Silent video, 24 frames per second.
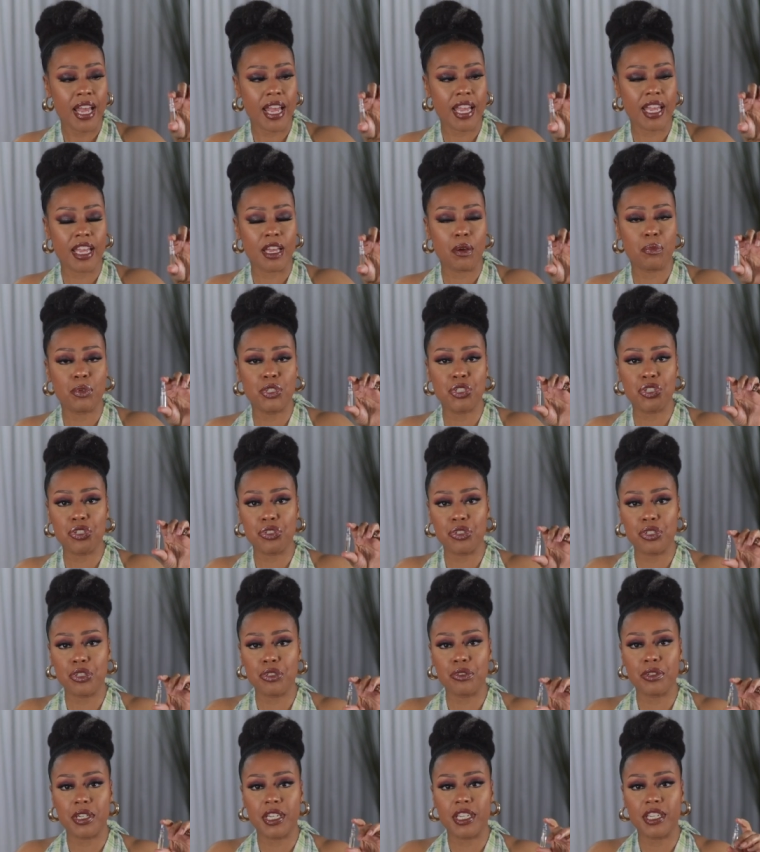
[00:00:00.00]
And what you
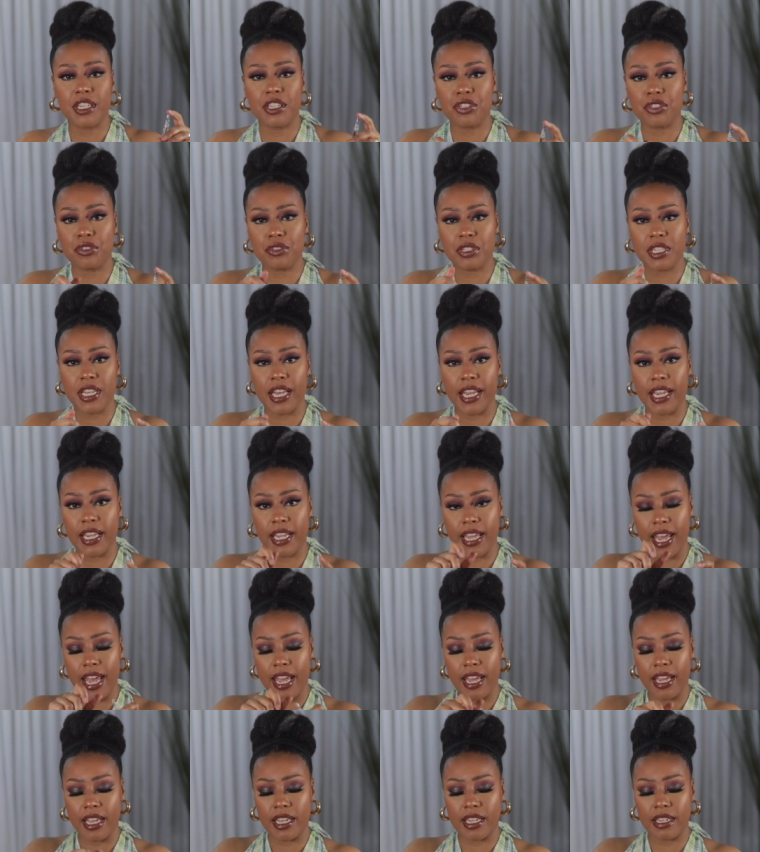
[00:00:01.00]
do is you take
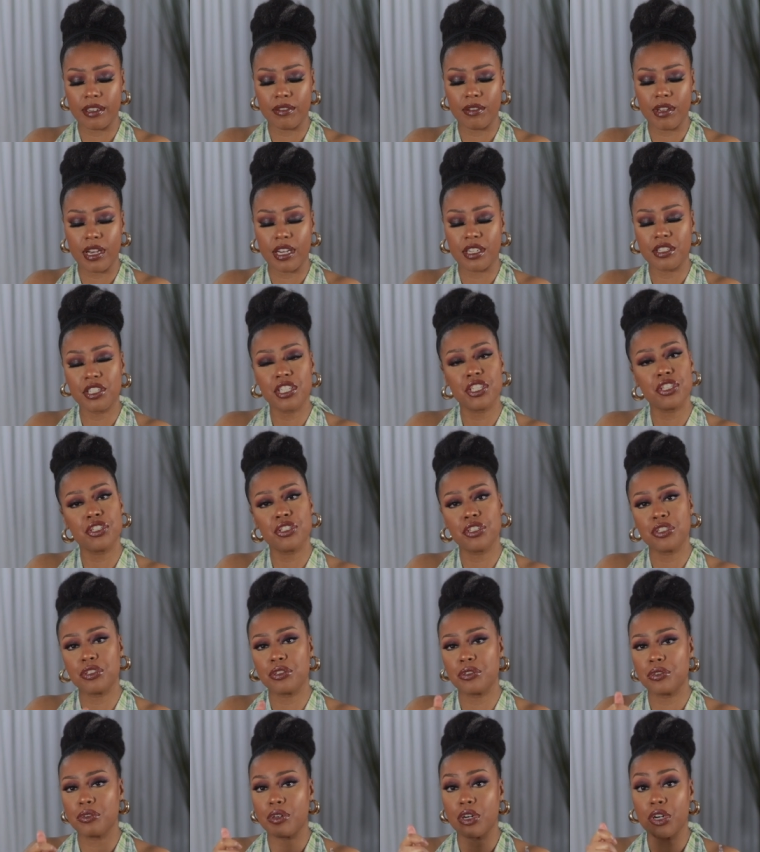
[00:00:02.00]
a, a
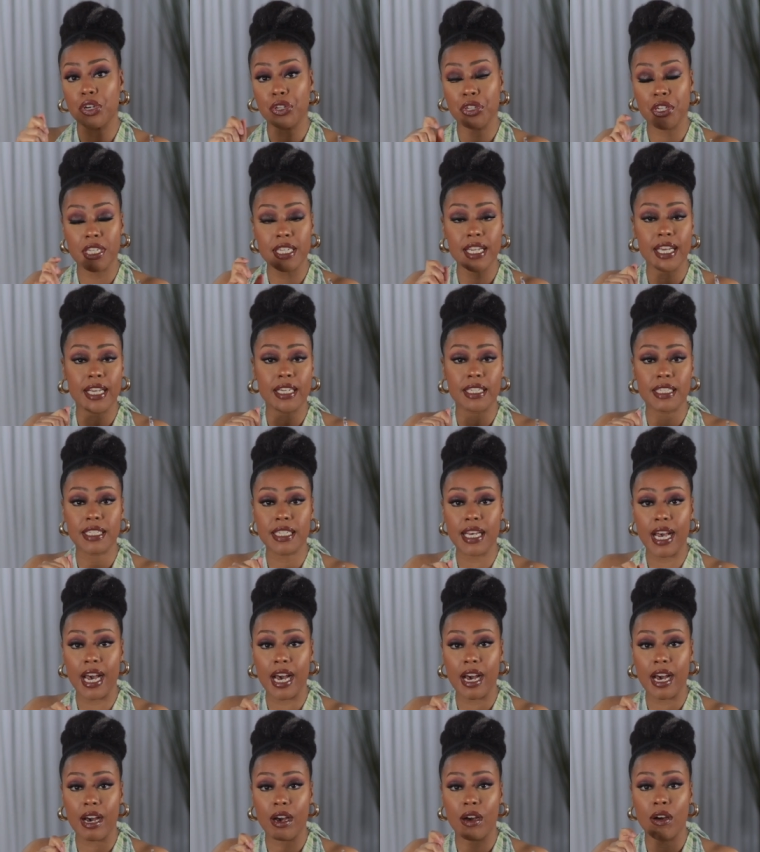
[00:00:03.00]
tissue or you could take a
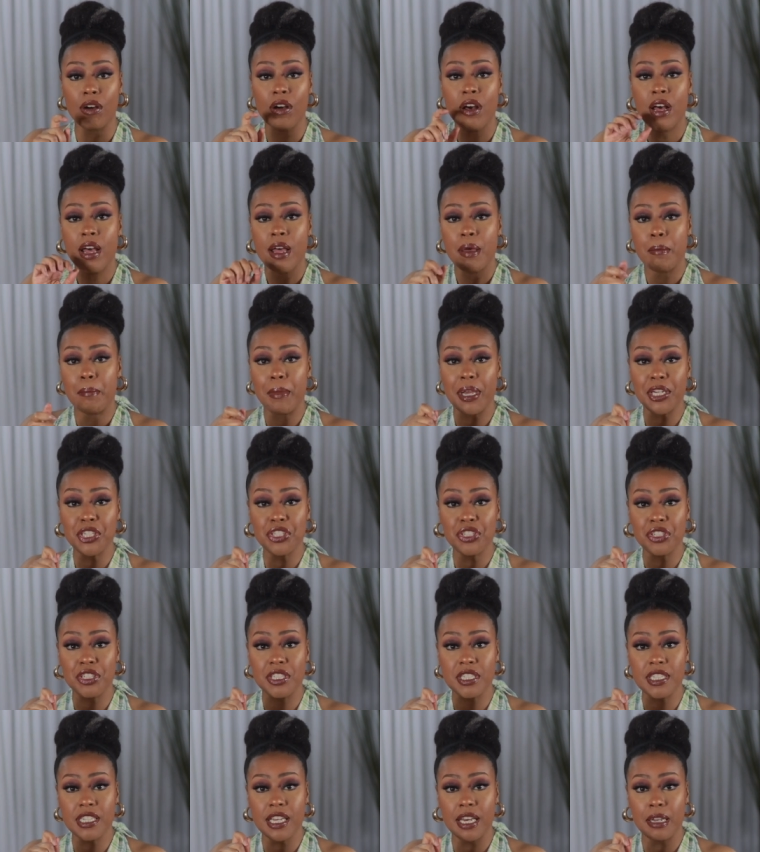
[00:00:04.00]
towel, make sure
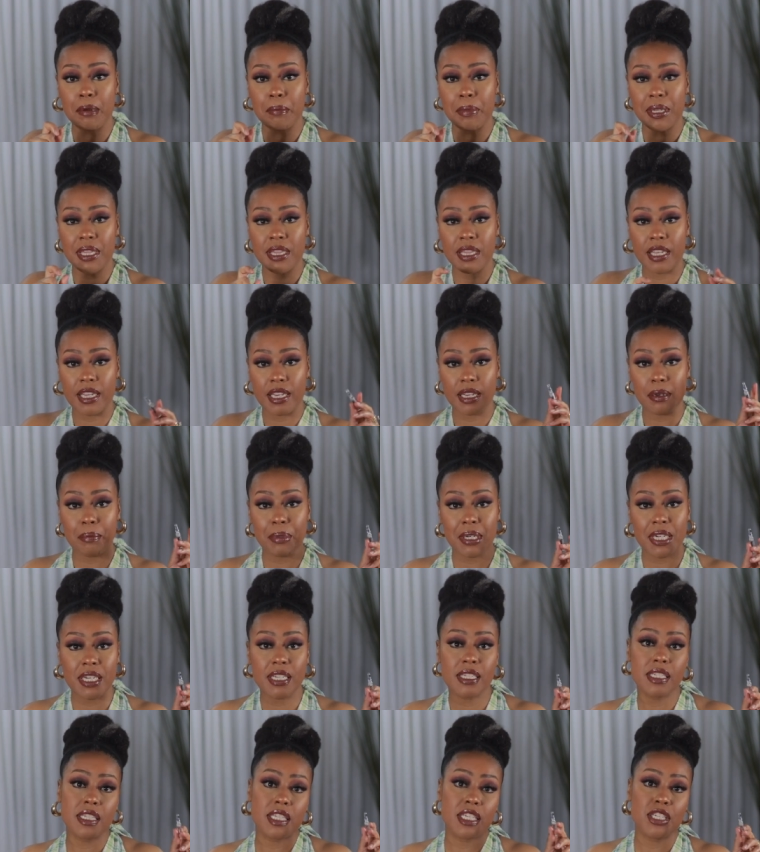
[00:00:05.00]
it's gonna be thick
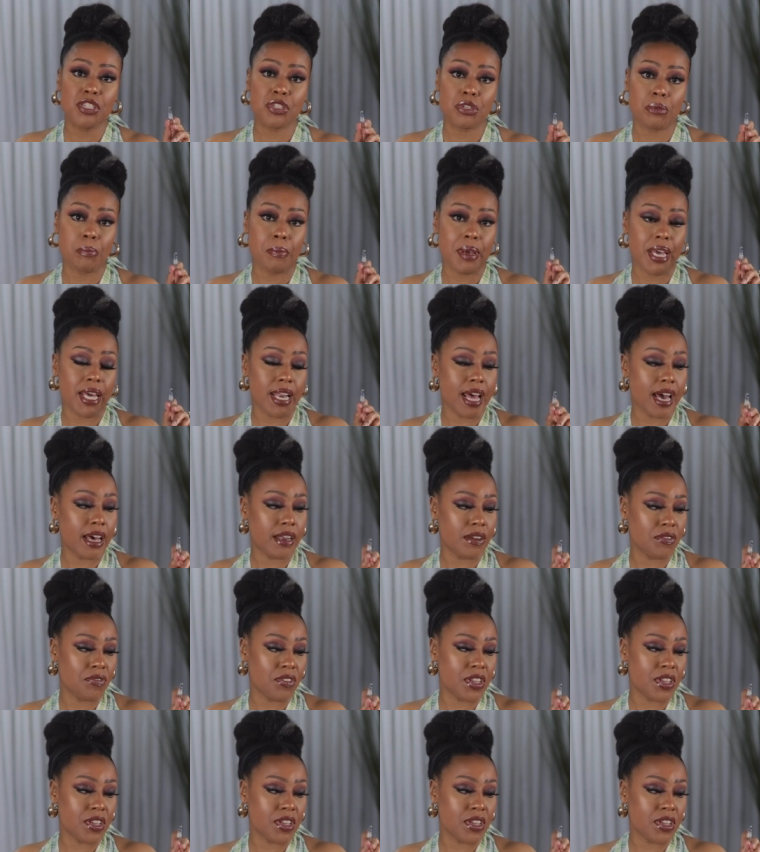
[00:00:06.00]
because these are made out of